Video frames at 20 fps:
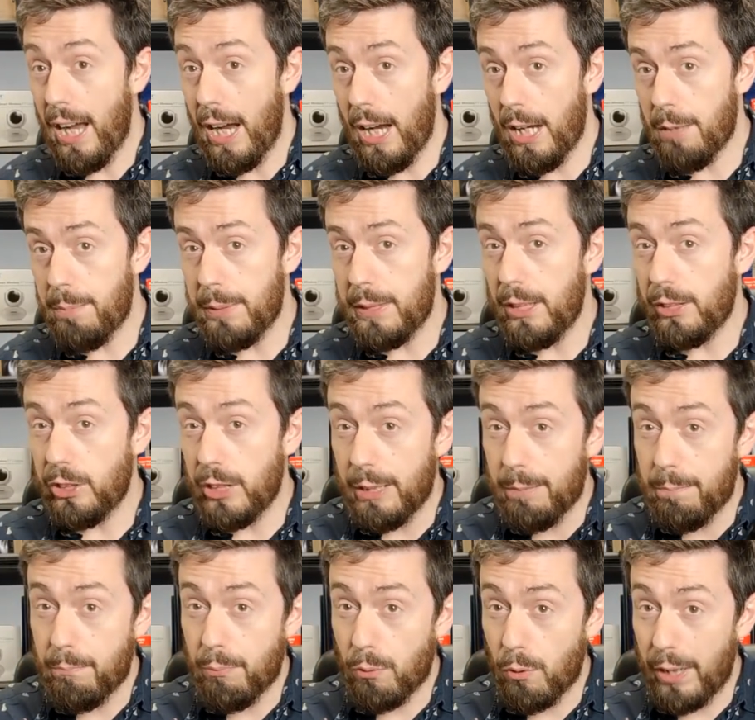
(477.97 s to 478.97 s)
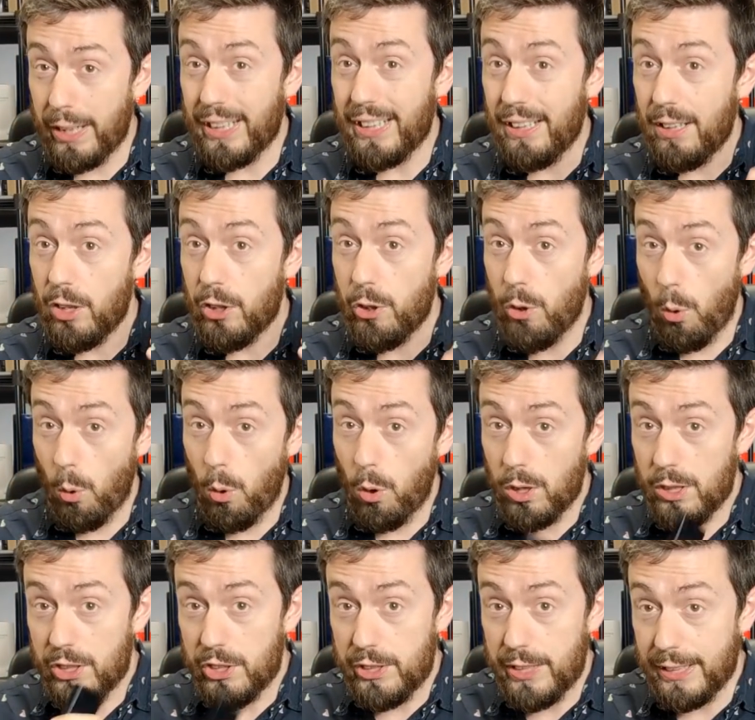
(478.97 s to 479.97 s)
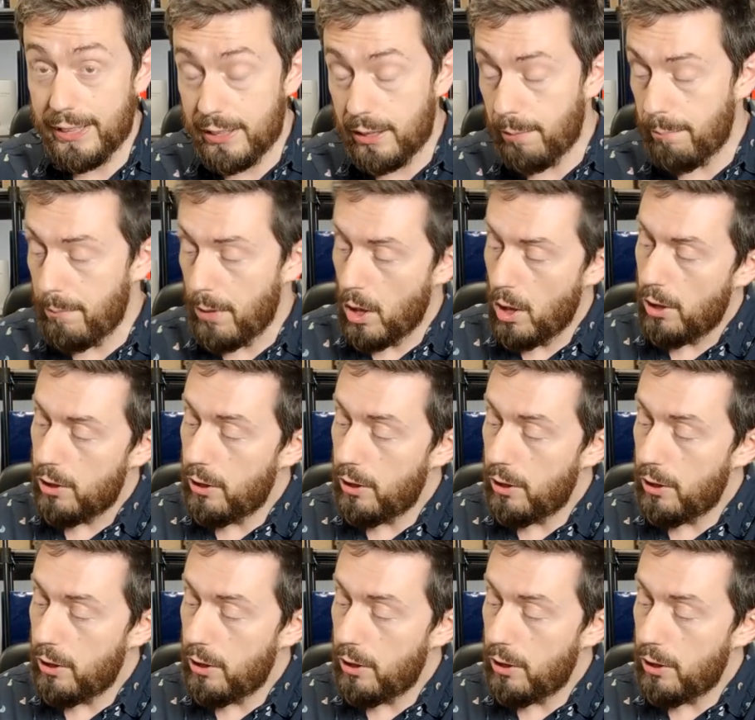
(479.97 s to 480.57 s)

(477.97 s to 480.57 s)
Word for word: and potentially brick your system.